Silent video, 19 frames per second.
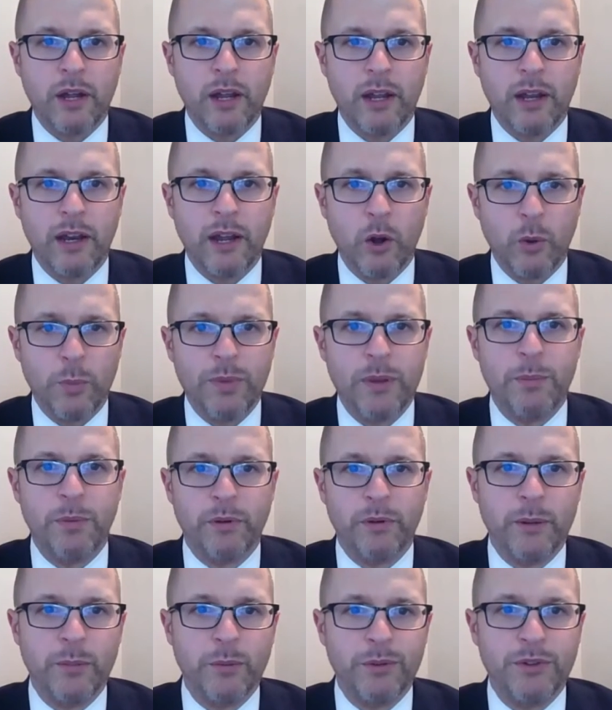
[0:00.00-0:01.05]
and I hope
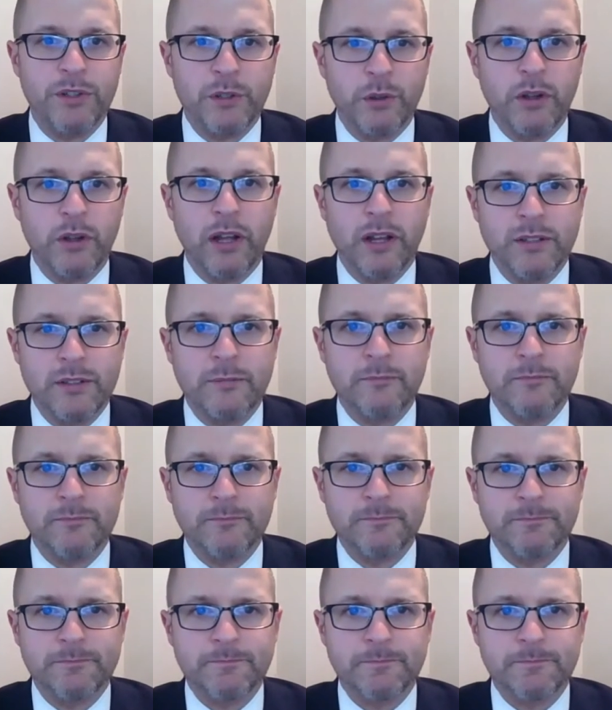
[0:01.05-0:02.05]
people are able to utilize it.